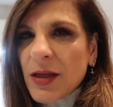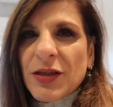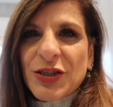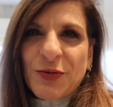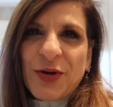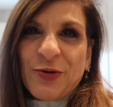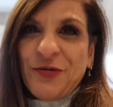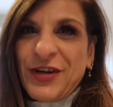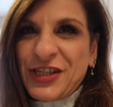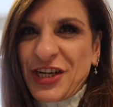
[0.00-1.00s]
should we go
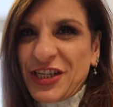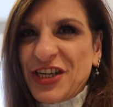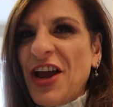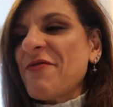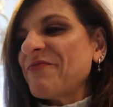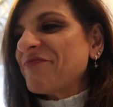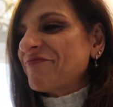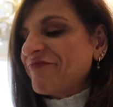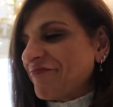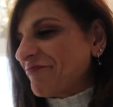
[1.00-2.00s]
for a chit chat?
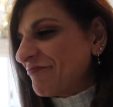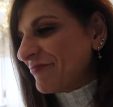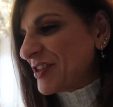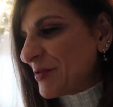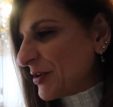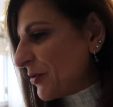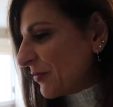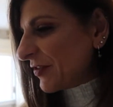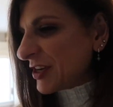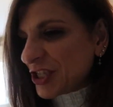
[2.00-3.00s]

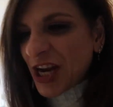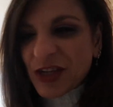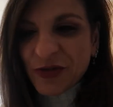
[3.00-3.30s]
I